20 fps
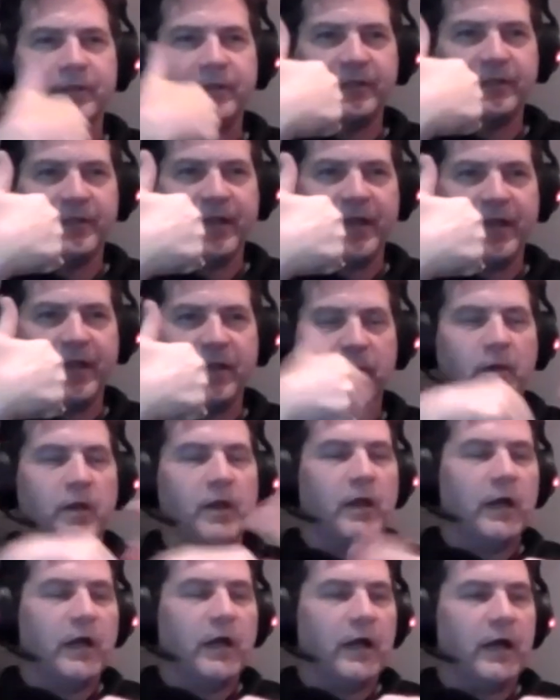Yay.
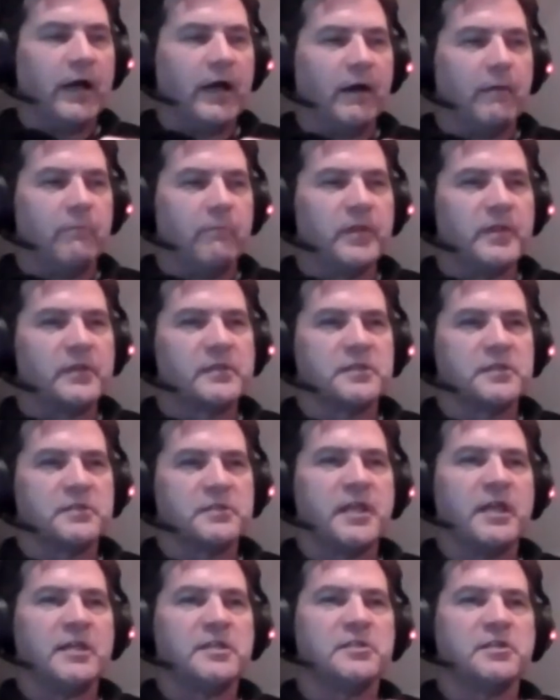It's a
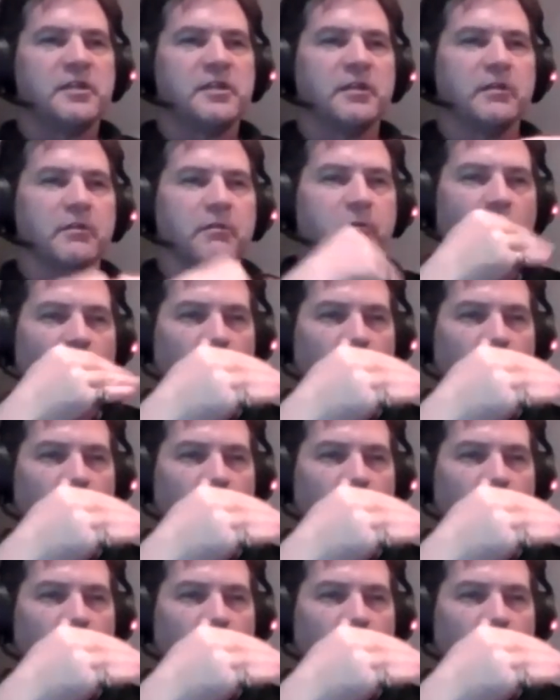testing